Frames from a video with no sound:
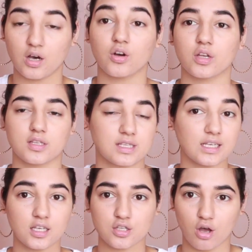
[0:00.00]
Okay, the
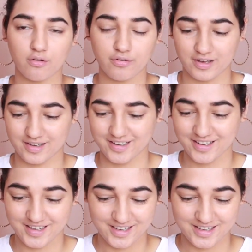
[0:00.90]
seal is off.
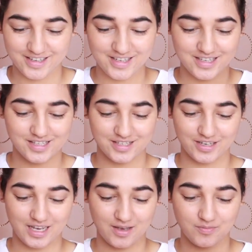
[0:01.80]
So
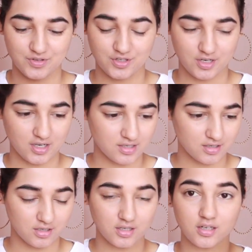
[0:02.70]
I'm just
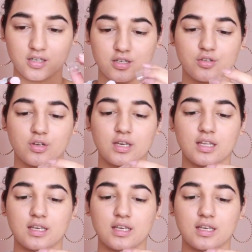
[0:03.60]
gonna, so it